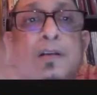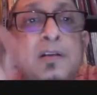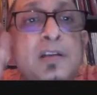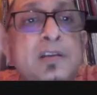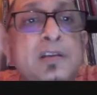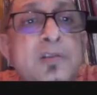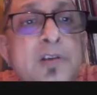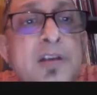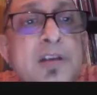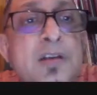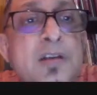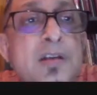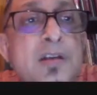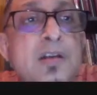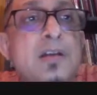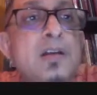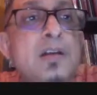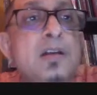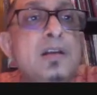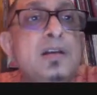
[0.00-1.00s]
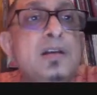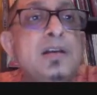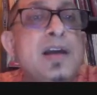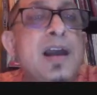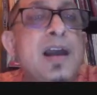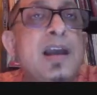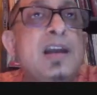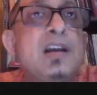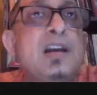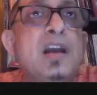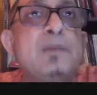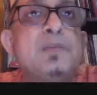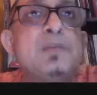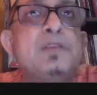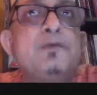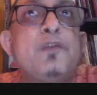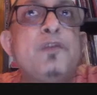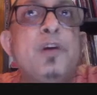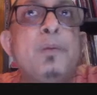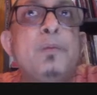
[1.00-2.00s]
33
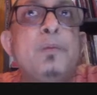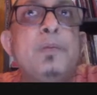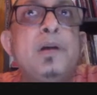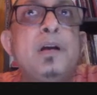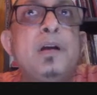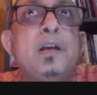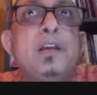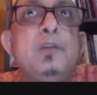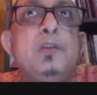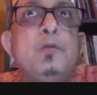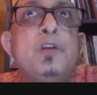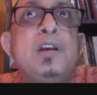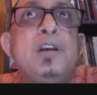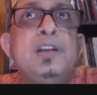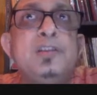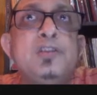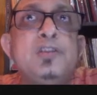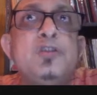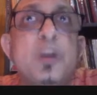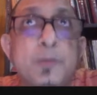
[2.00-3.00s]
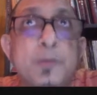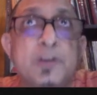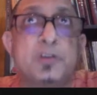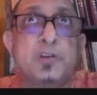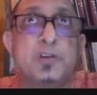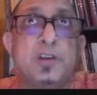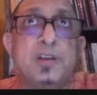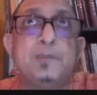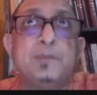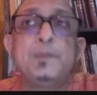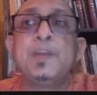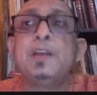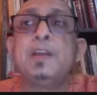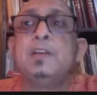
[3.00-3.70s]
diagrams from Euclid's geometry.